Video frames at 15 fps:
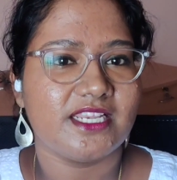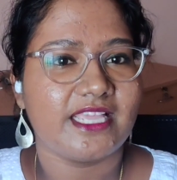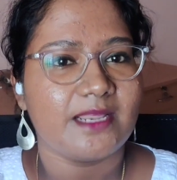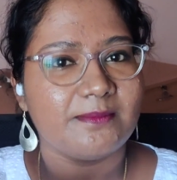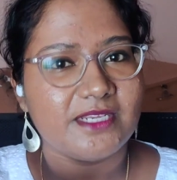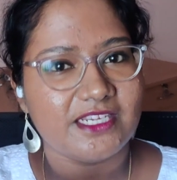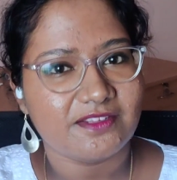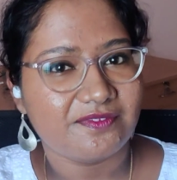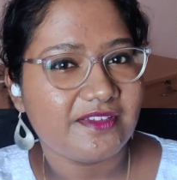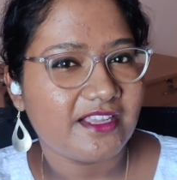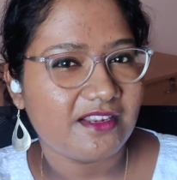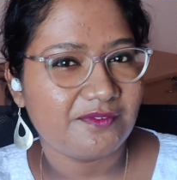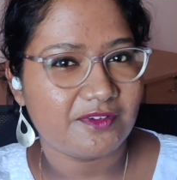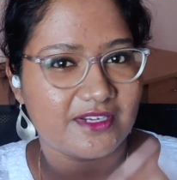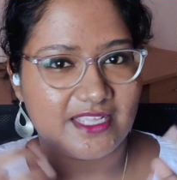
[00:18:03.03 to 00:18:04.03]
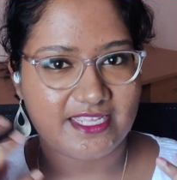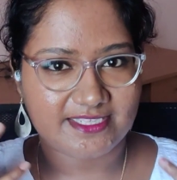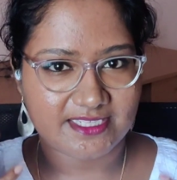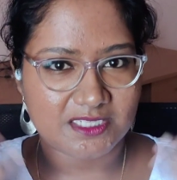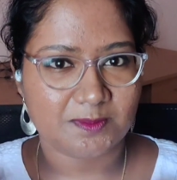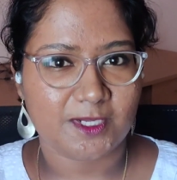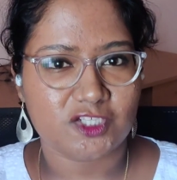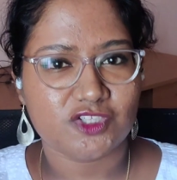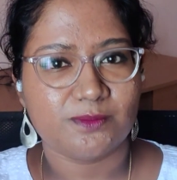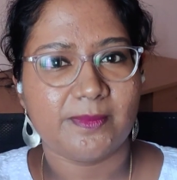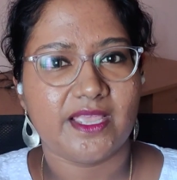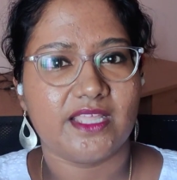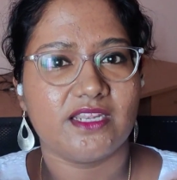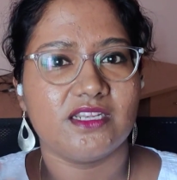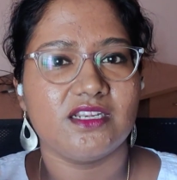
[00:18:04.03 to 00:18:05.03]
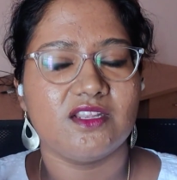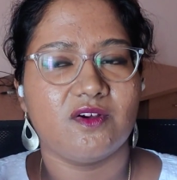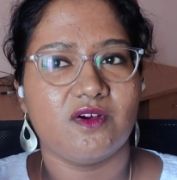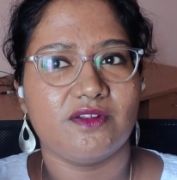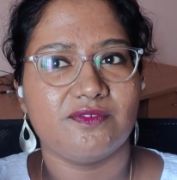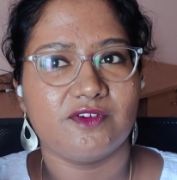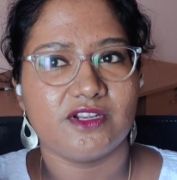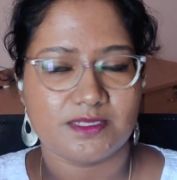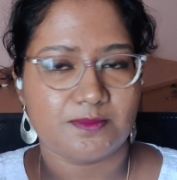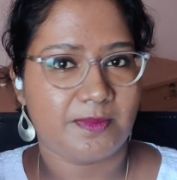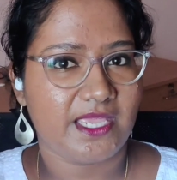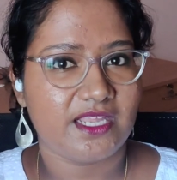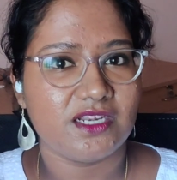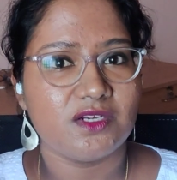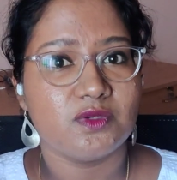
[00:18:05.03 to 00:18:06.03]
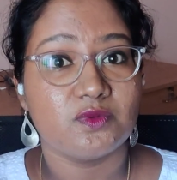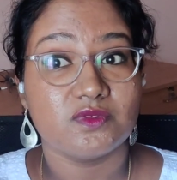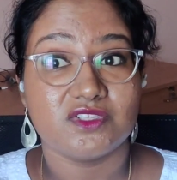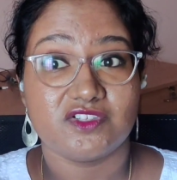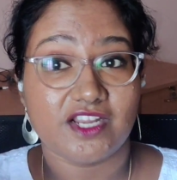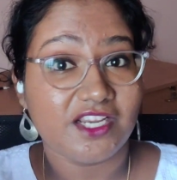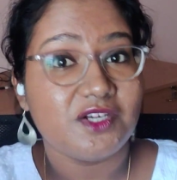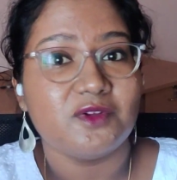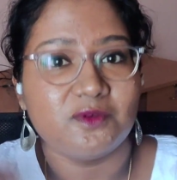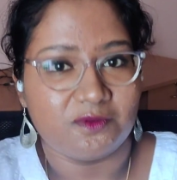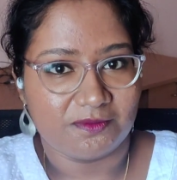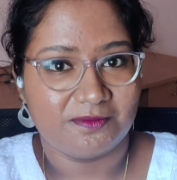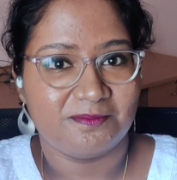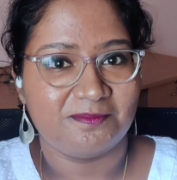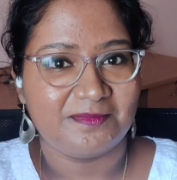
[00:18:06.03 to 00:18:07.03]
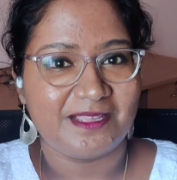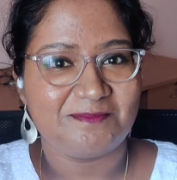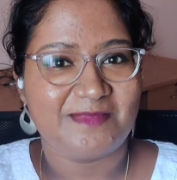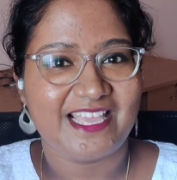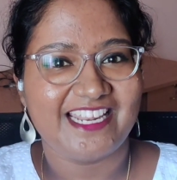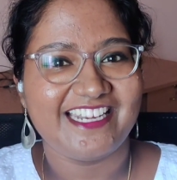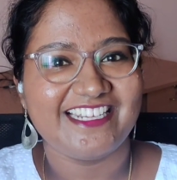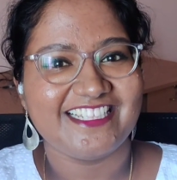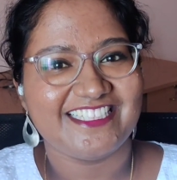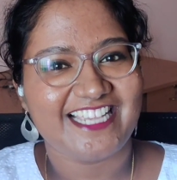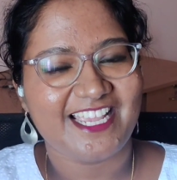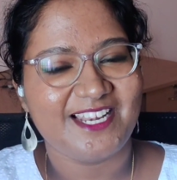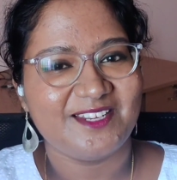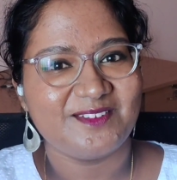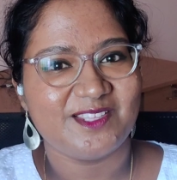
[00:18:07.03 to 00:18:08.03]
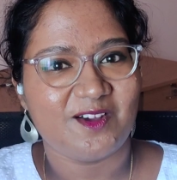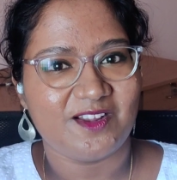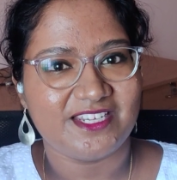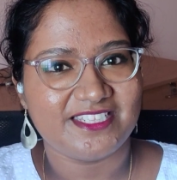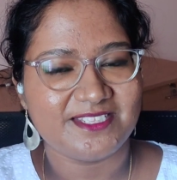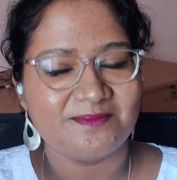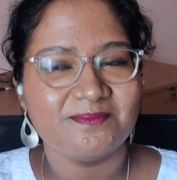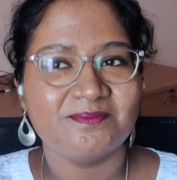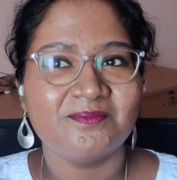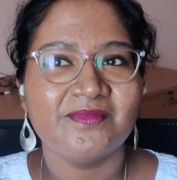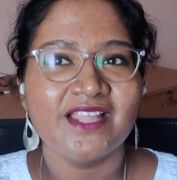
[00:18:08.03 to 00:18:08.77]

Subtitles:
it can be difficult as a special parent or as a parent who's trying to parent a child with autism.